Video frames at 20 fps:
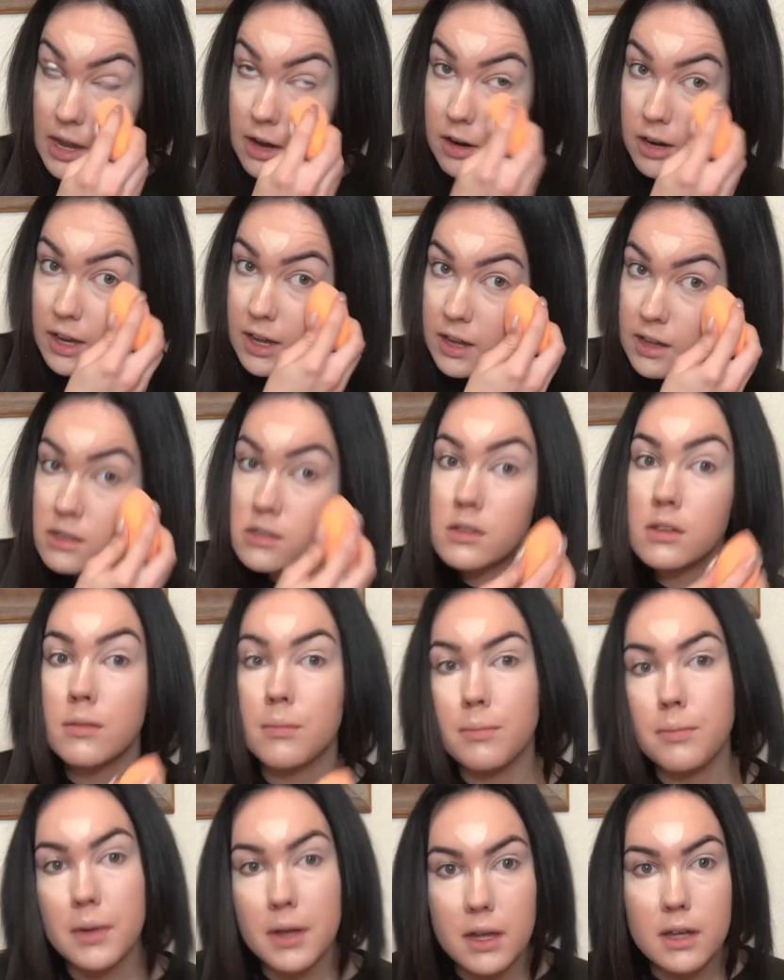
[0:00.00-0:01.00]
areas,
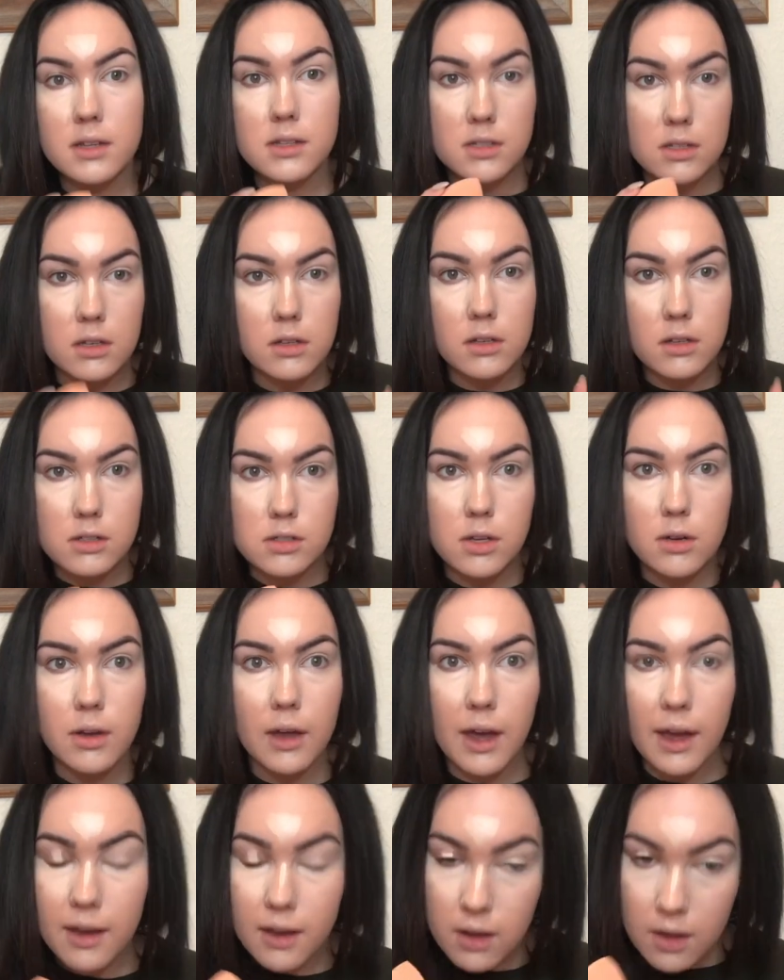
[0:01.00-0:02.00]
but it still looks
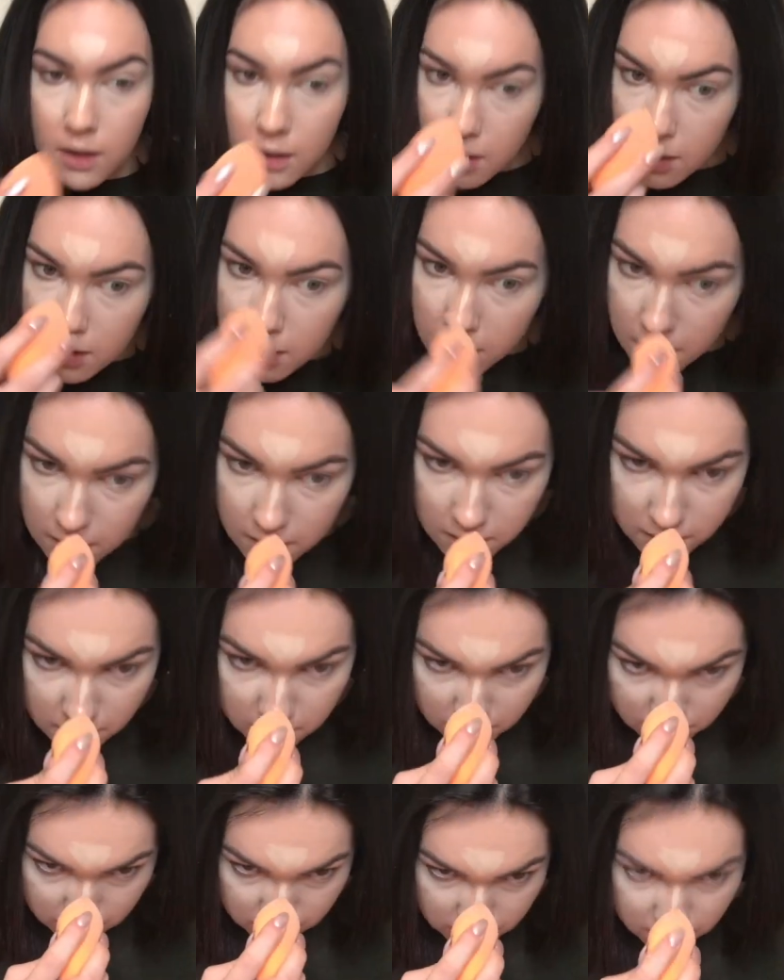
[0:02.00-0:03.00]
okay.
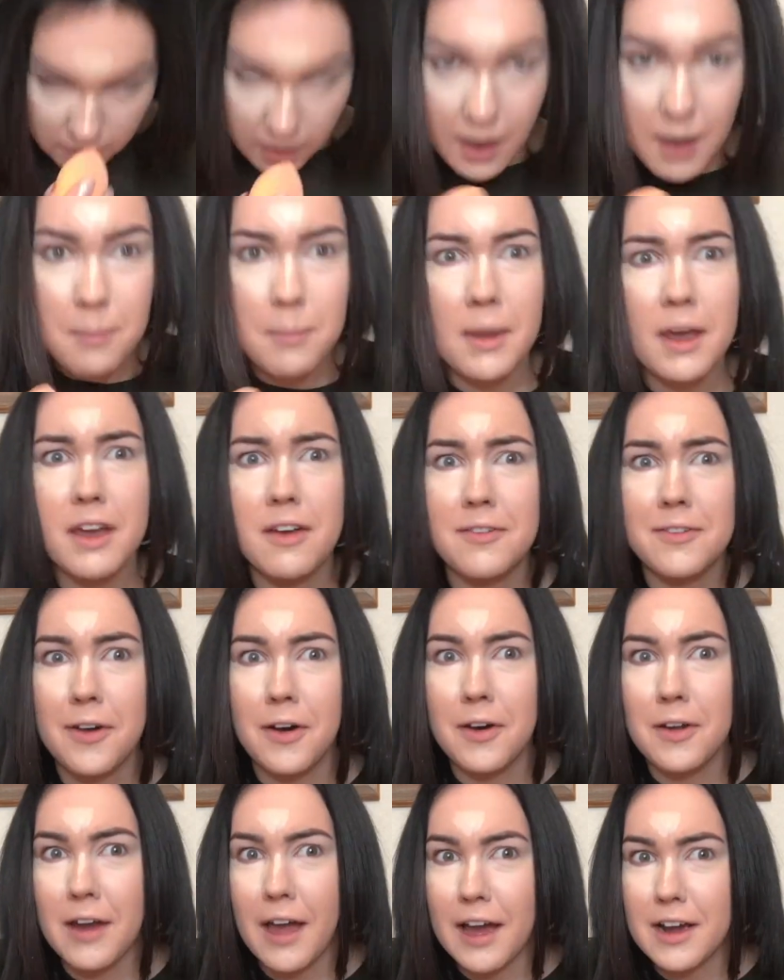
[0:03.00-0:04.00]
I may have
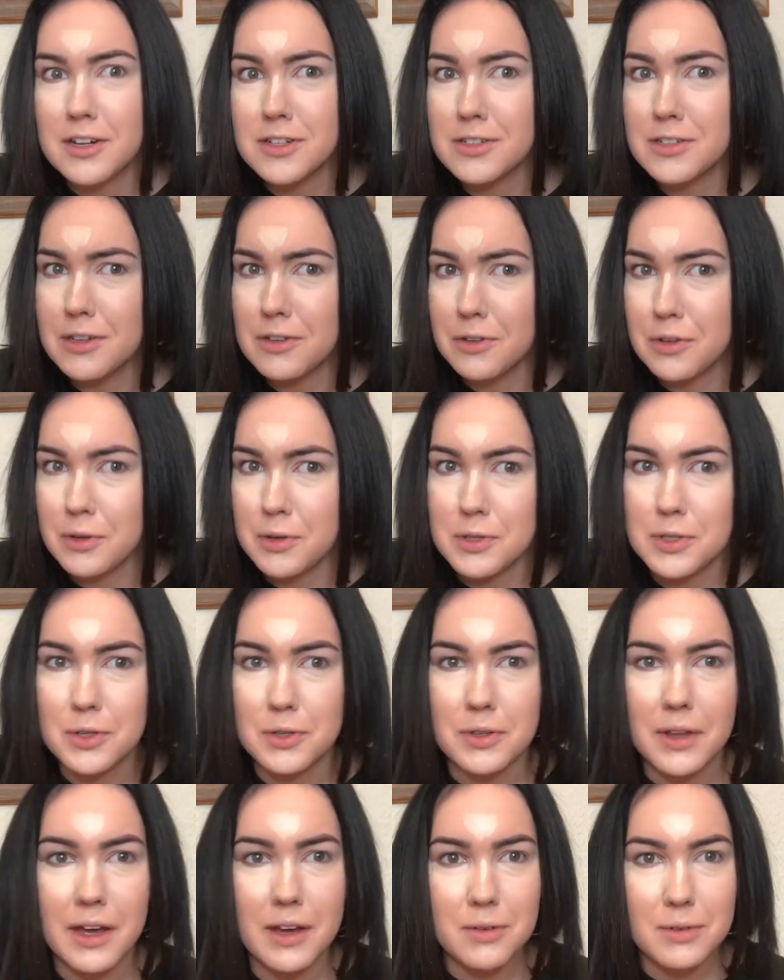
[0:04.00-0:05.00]
gone actually a little
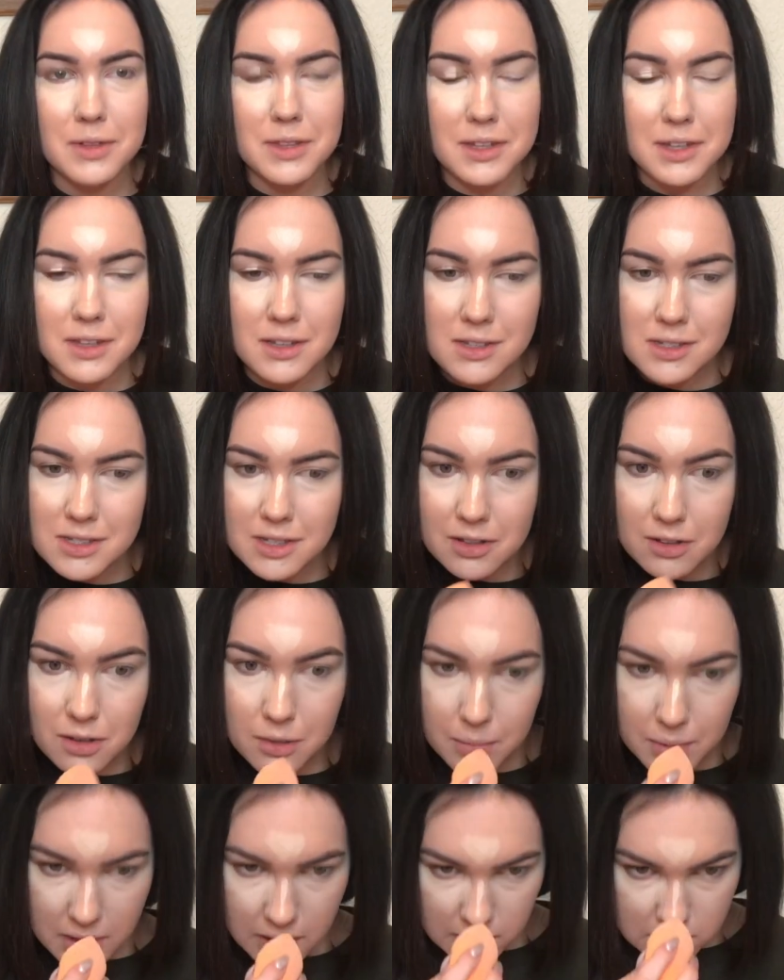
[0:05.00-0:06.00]
too light with the concealer,
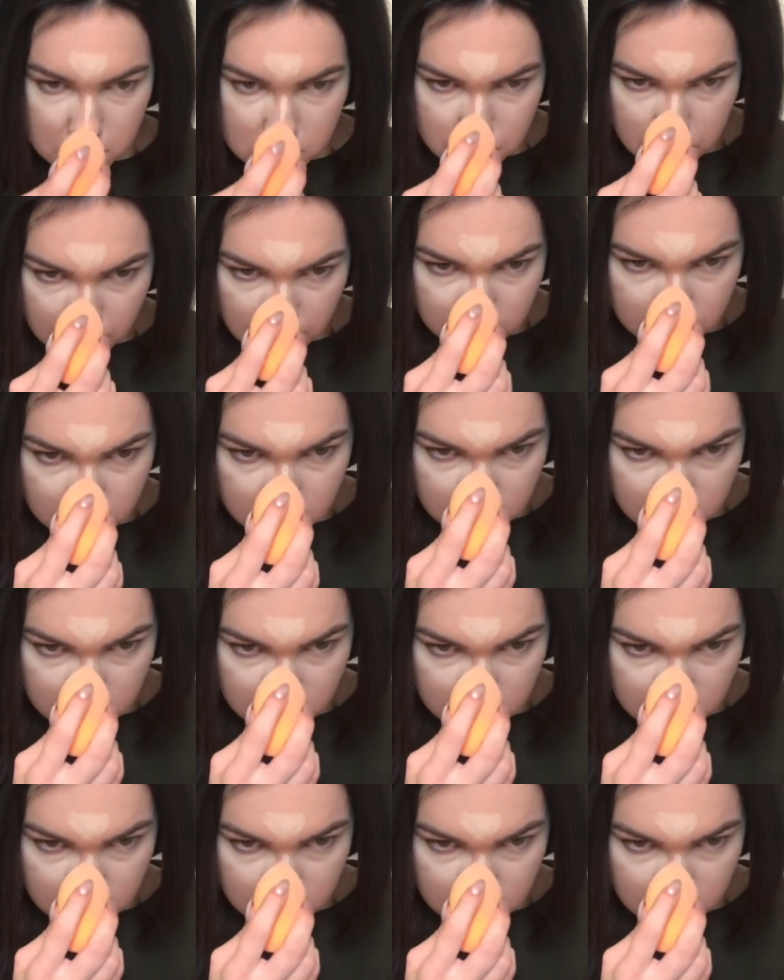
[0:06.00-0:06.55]
but that's okay.